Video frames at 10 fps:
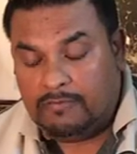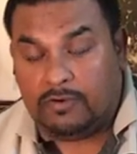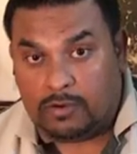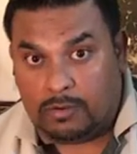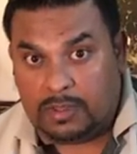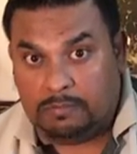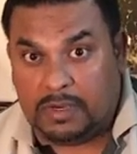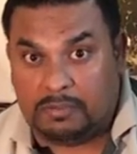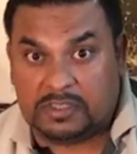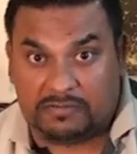for the
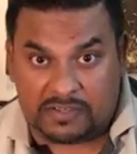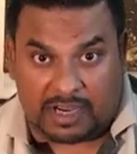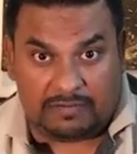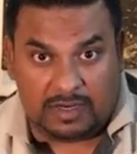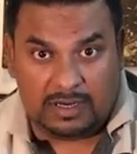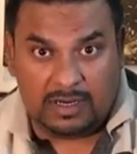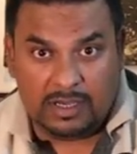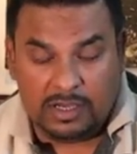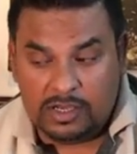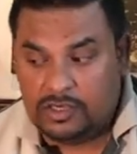purpose of travel
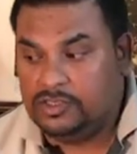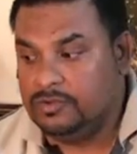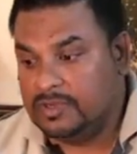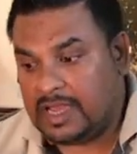to